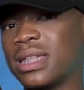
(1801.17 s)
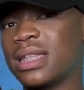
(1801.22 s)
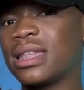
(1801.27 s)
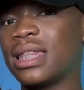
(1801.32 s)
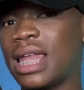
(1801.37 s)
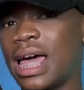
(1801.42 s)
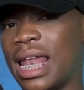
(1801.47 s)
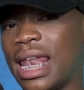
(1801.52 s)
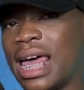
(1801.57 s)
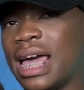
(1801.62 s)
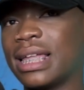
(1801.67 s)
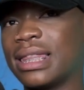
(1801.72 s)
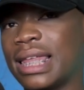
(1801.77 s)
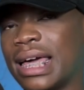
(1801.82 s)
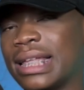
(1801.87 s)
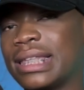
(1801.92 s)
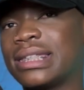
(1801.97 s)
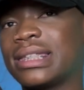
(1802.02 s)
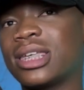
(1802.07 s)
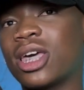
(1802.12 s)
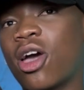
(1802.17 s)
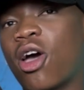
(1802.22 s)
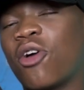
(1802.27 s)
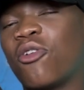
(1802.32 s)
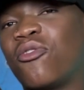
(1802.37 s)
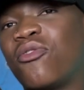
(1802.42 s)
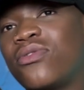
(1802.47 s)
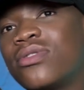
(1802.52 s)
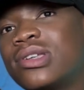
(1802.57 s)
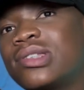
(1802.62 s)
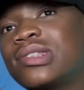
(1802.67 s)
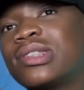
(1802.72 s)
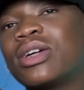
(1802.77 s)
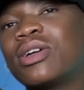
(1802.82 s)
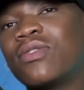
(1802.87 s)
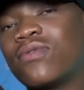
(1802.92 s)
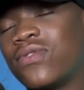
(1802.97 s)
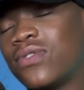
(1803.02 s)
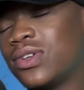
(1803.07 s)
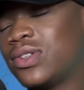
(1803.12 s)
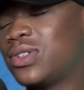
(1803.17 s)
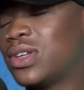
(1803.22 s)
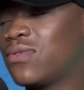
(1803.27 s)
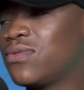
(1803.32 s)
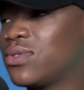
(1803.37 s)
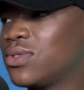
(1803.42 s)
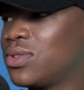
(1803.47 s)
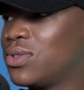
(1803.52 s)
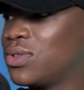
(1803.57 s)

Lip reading: I like. That first thing first you have to do